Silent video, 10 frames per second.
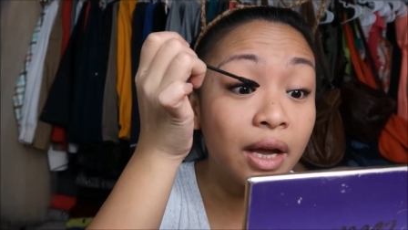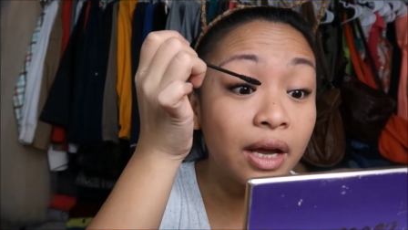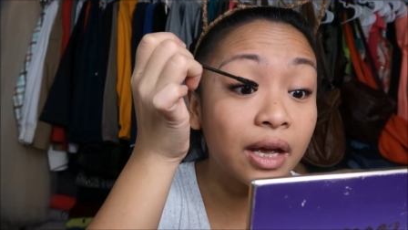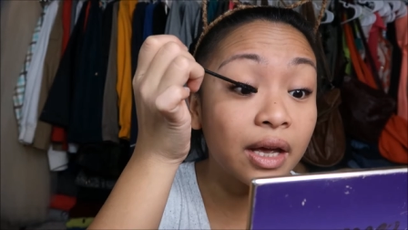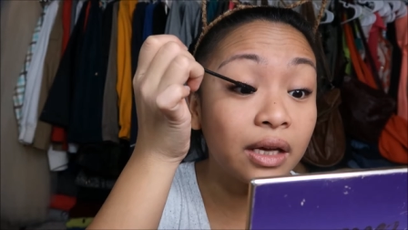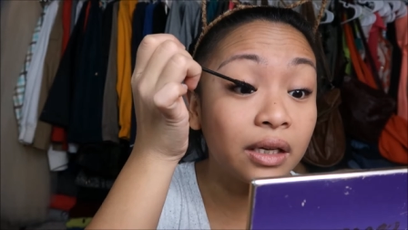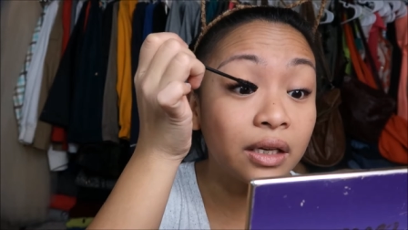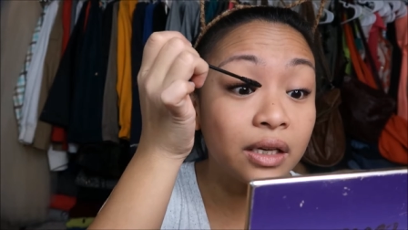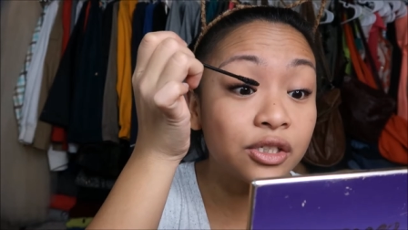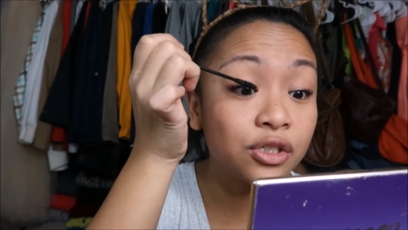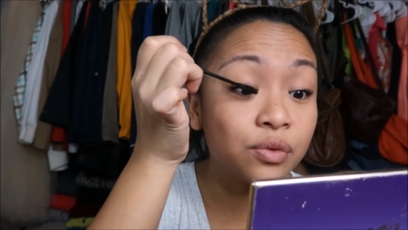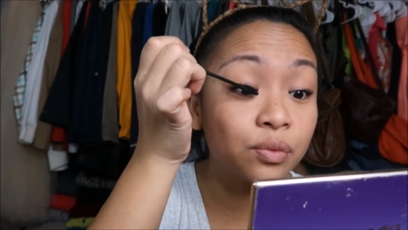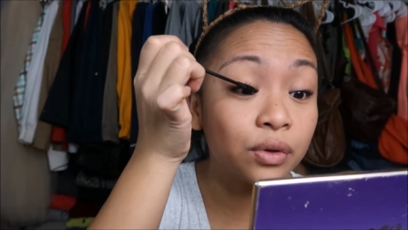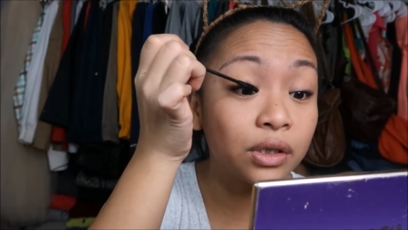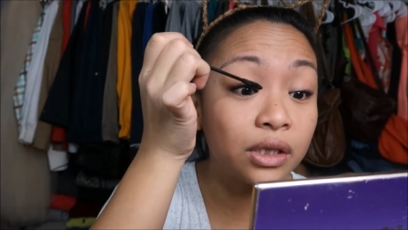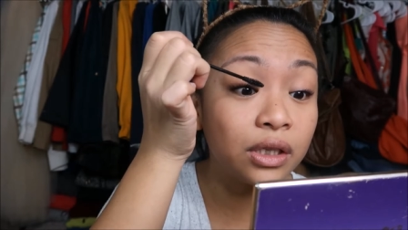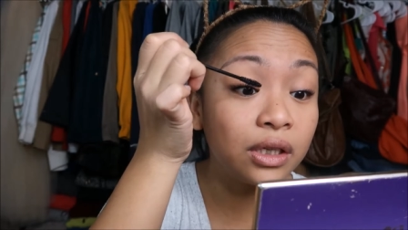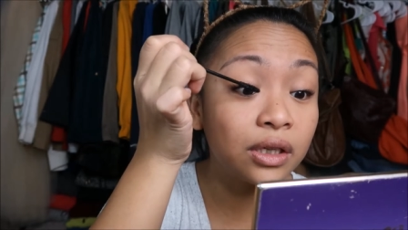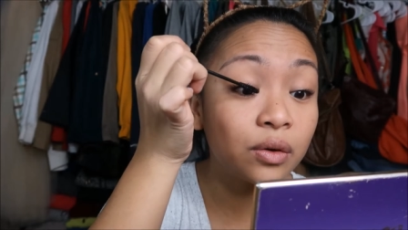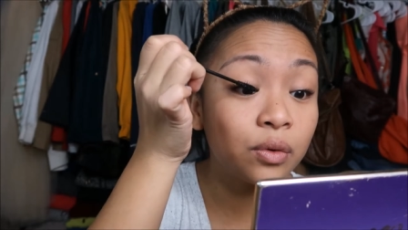And it's just
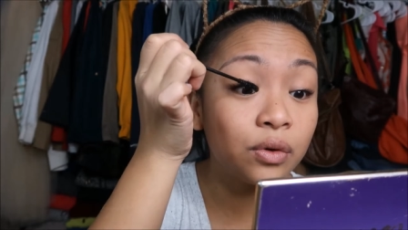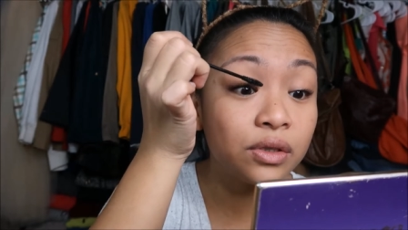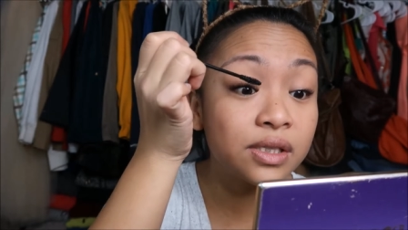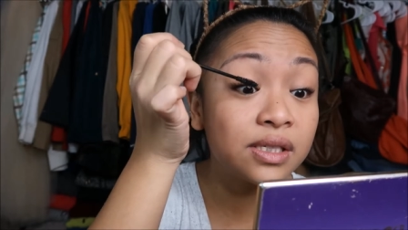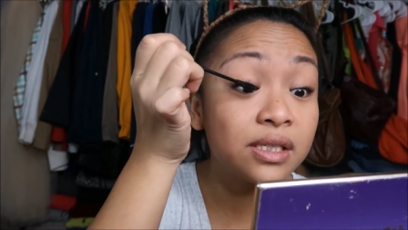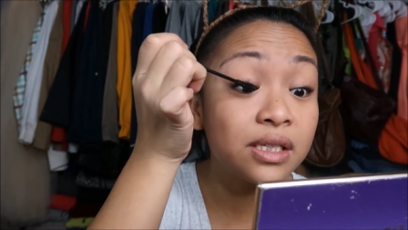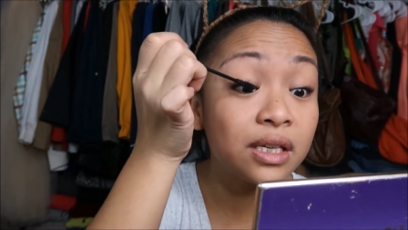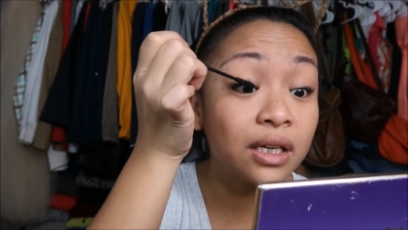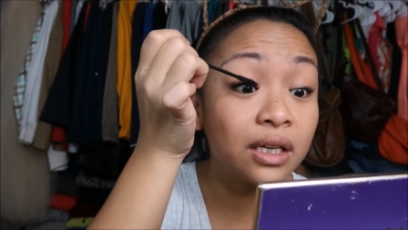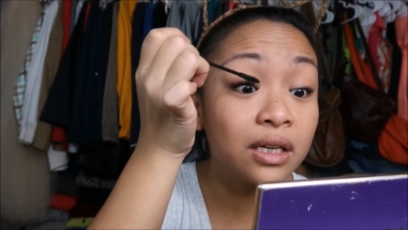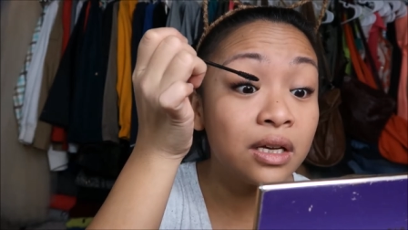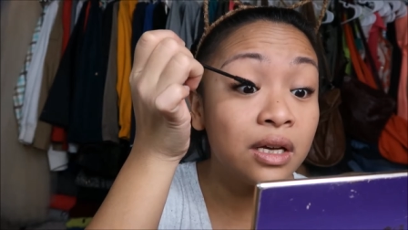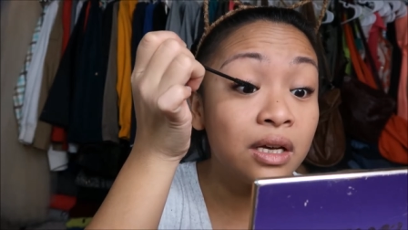really cool to see